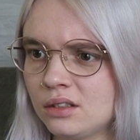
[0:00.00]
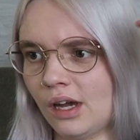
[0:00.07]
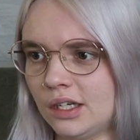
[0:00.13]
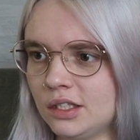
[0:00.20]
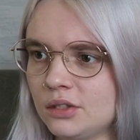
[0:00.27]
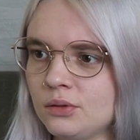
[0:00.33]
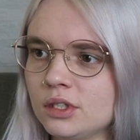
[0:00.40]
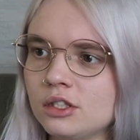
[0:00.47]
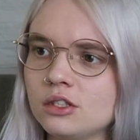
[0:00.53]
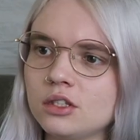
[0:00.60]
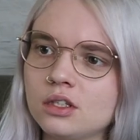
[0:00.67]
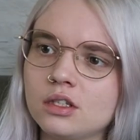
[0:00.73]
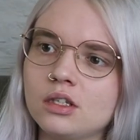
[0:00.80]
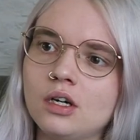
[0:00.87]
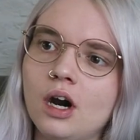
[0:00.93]
I was
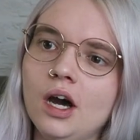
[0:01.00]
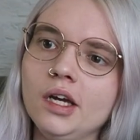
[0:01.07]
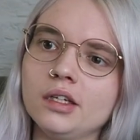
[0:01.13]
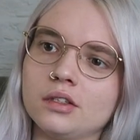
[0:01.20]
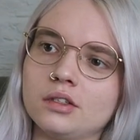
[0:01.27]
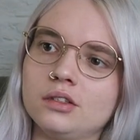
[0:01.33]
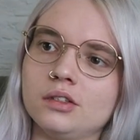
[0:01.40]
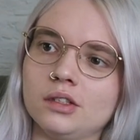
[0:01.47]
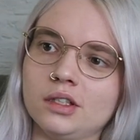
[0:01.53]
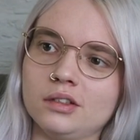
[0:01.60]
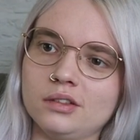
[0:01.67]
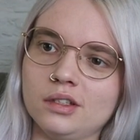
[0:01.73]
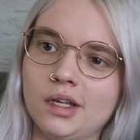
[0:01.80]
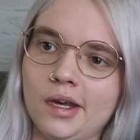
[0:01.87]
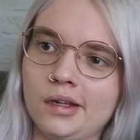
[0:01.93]
just kind of starting
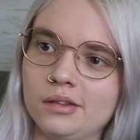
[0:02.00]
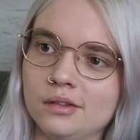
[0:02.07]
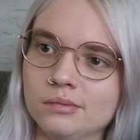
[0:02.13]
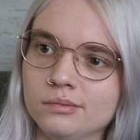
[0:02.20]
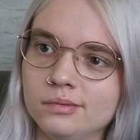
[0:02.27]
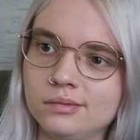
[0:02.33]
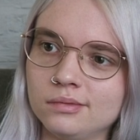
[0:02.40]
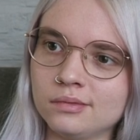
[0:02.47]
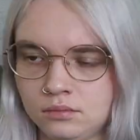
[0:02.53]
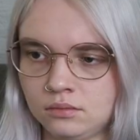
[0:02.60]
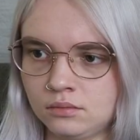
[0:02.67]
to like them.